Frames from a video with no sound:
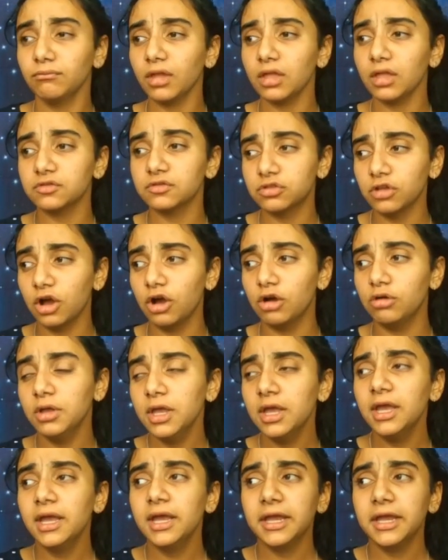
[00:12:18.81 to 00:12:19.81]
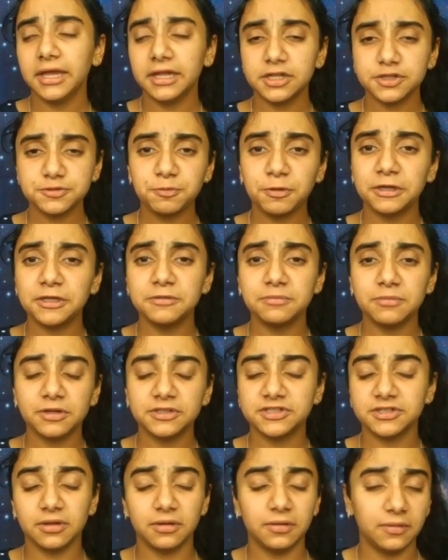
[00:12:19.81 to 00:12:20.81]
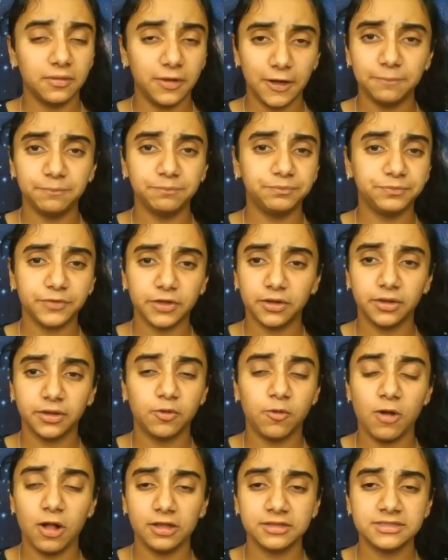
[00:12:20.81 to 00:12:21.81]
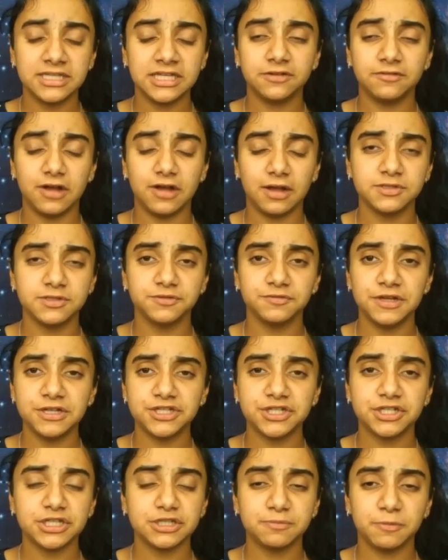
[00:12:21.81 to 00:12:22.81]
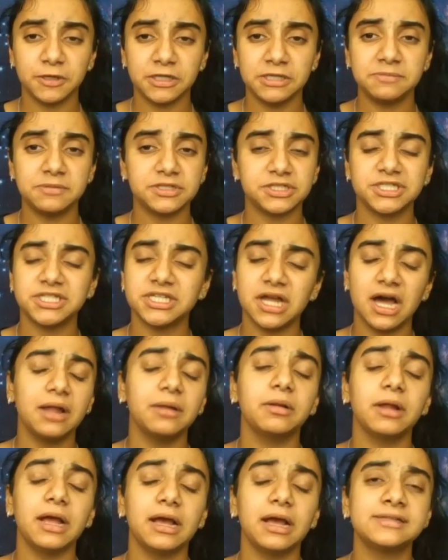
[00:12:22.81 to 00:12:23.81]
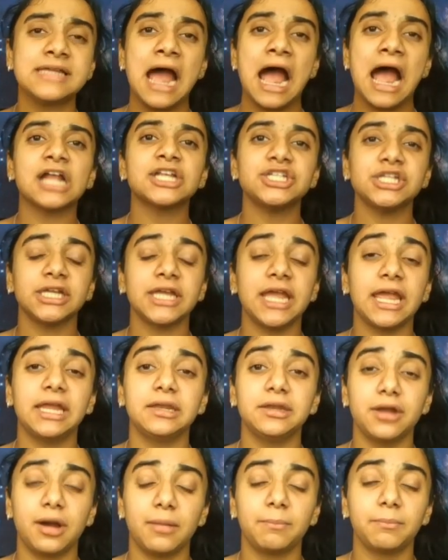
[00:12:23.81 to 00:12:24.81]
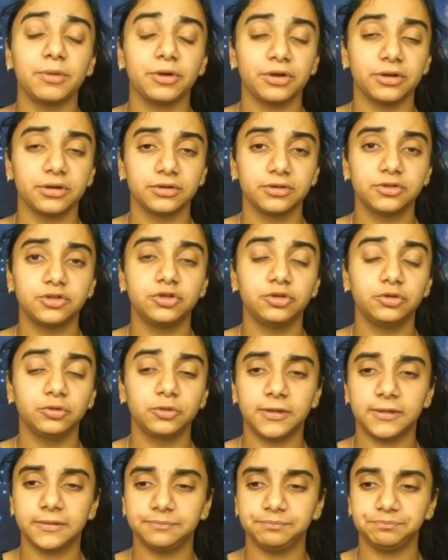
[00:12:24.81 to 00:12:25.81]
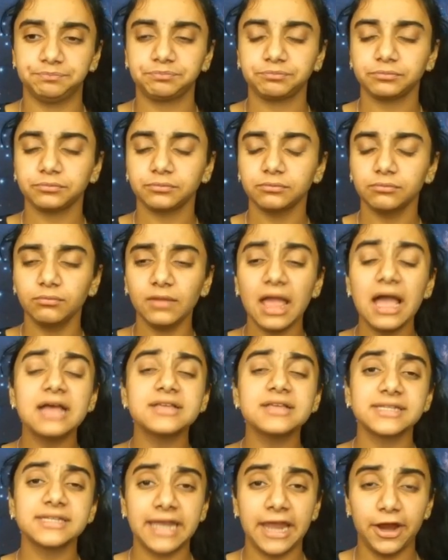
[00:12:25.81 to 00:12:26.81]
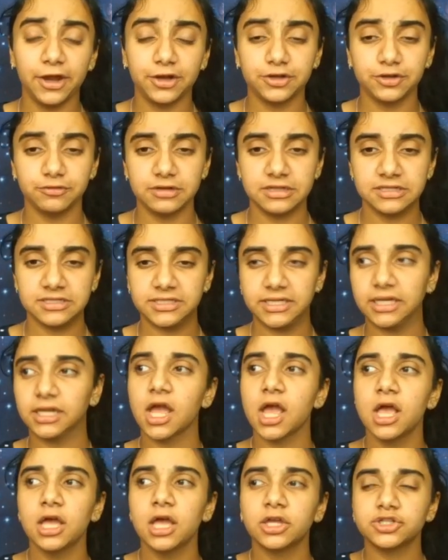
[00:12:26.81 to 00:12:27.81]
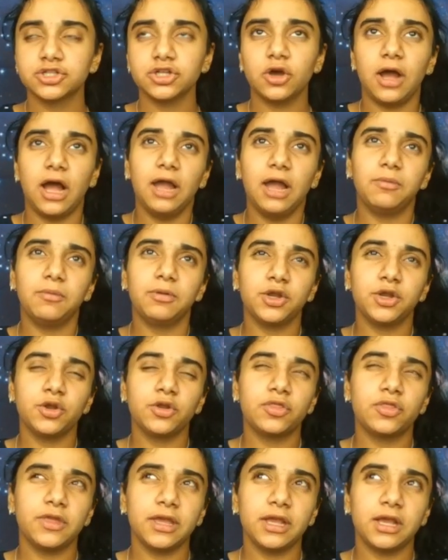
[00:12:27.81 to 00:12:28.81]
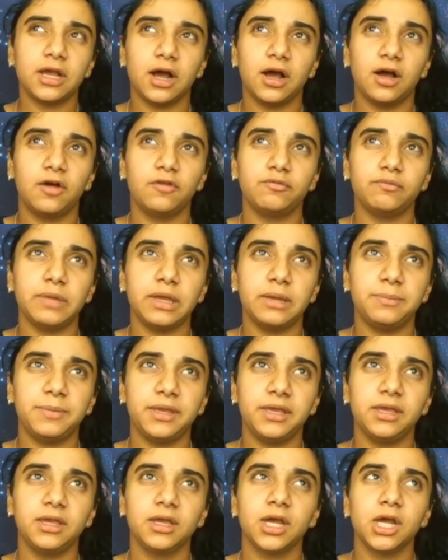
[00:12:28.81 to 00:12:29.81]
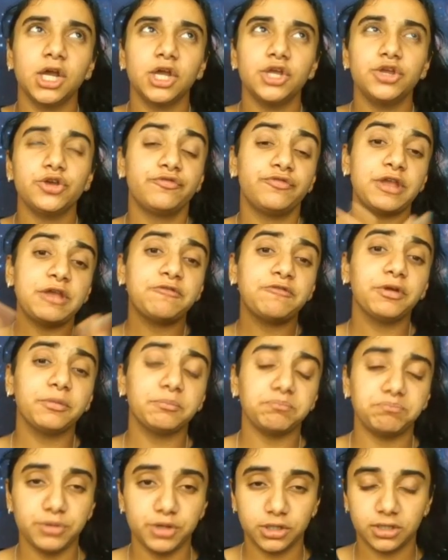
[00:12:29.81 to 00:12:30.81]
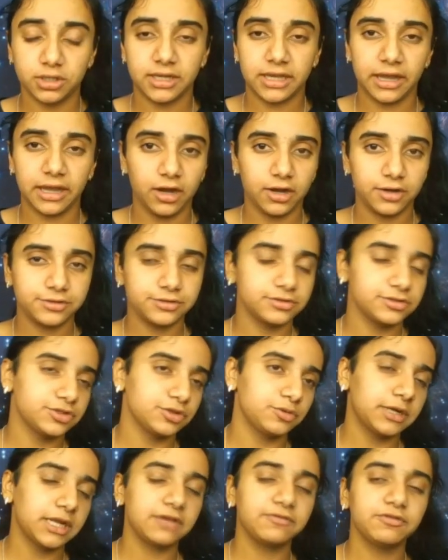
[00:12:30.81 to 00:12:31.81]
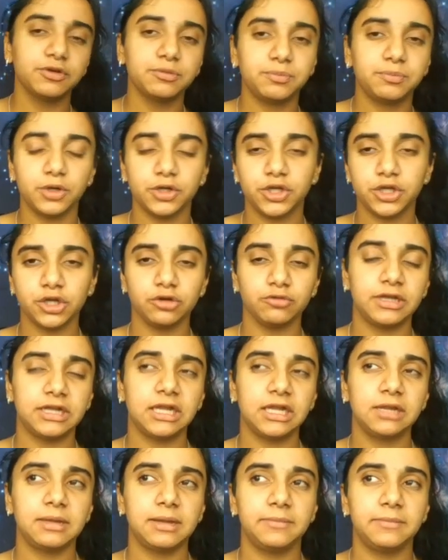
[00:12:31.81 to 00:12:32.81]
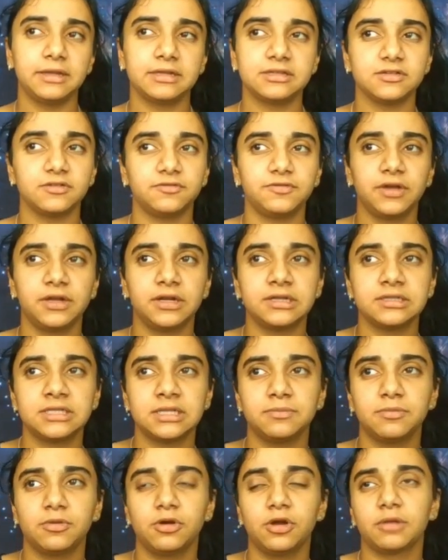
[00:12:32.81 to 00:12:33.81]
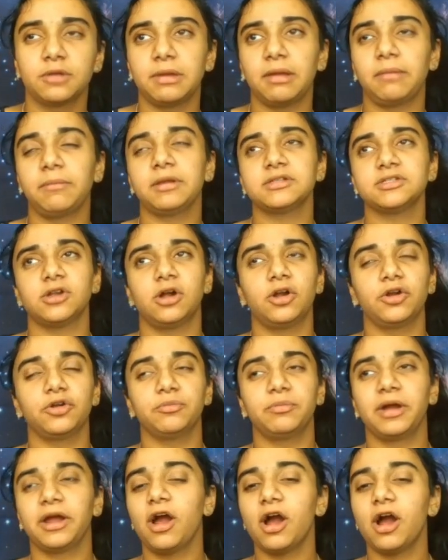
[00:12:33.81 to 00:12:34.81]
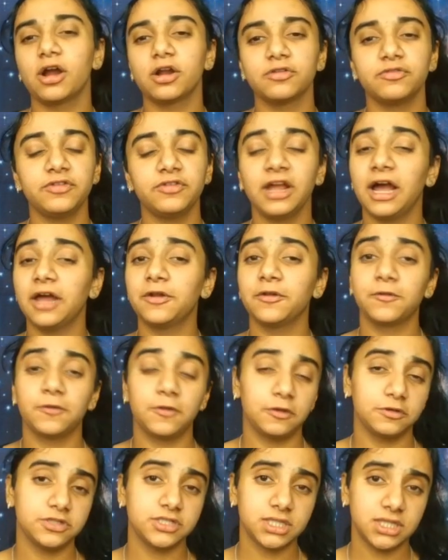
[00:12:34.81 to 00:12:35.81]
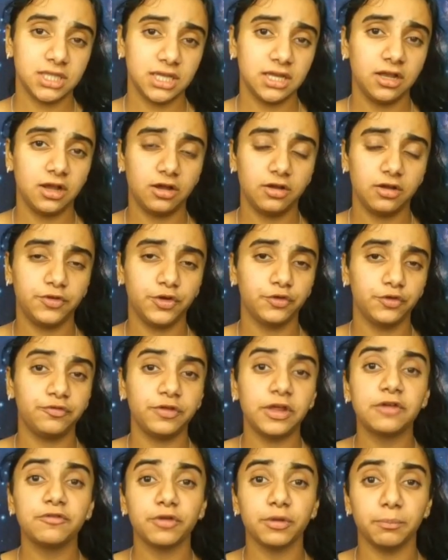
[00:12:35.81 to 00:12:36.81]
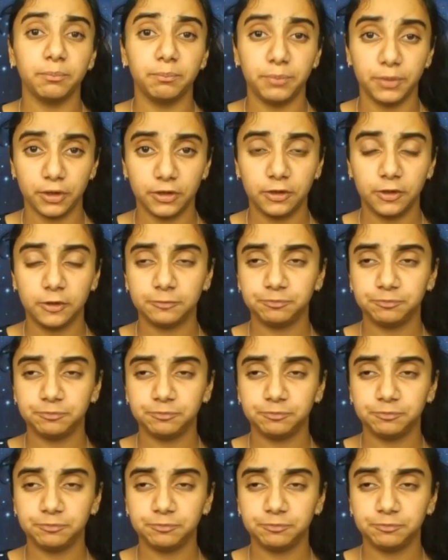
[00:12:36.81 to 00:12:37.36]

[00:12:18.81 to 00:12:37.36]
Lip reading: So it is pretty much a qualitative observation is pretty much not attaching a number to as a characteristic. So I want you to think of maybe your favorite book character. So whatever book you're reading, maybe it's a fantasy book, maybe it's an autobiography, I don't know. Just think of your favorite book.